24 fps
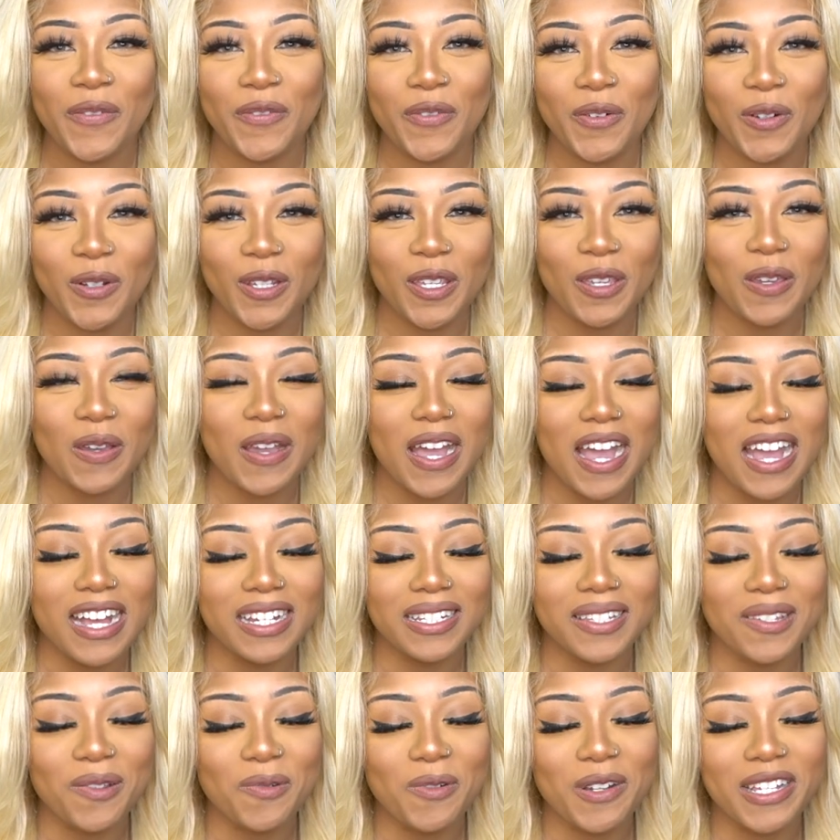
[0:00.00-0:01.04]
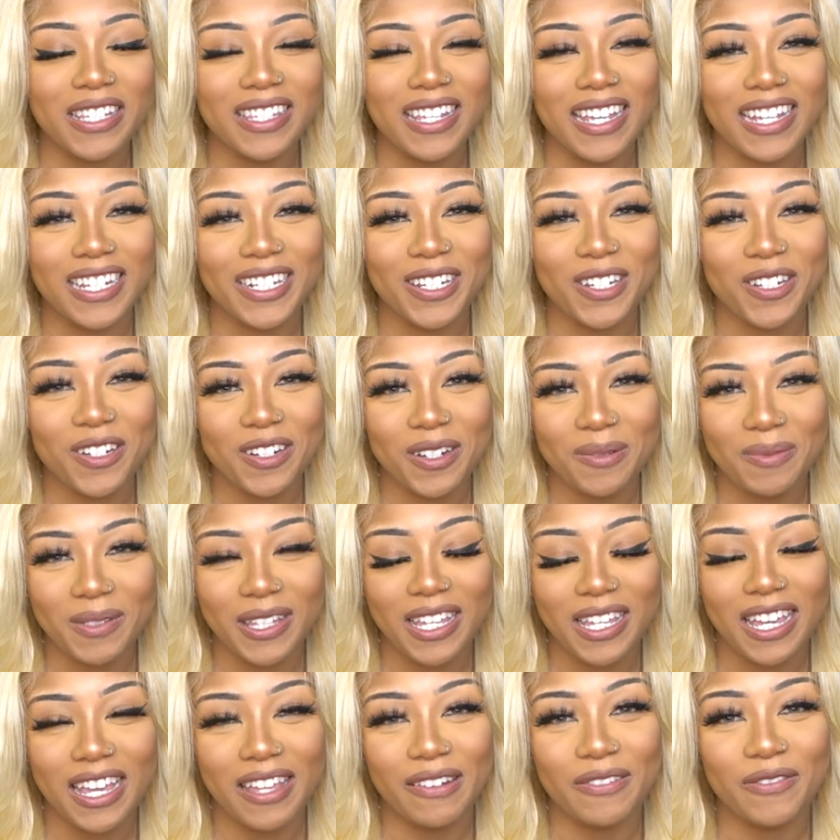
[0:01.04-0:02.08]
for you guys was
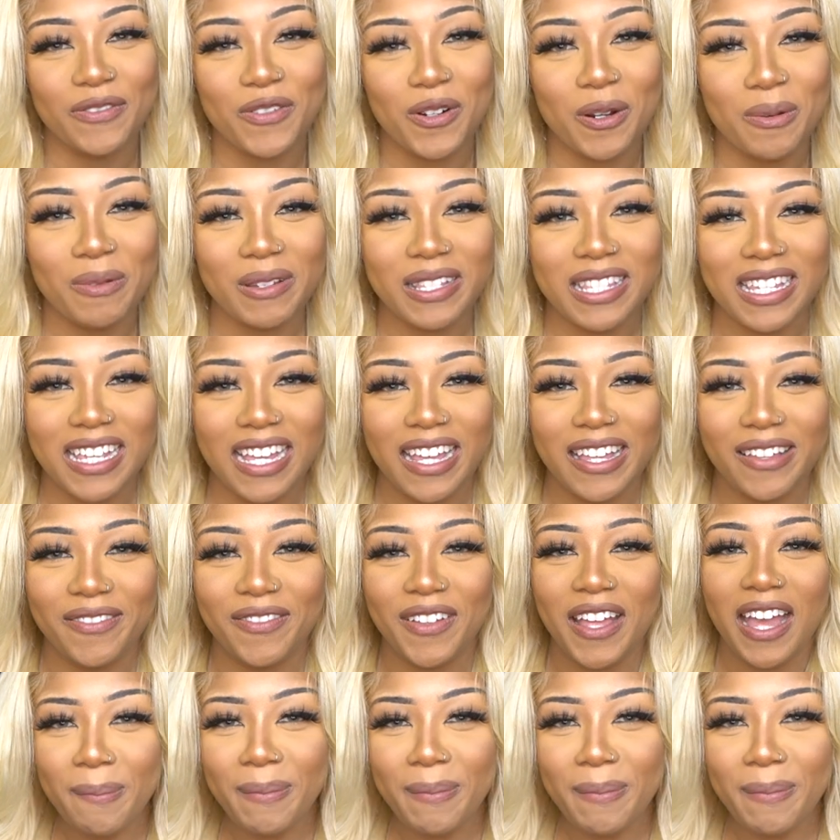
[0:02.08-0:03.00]
extremely informative.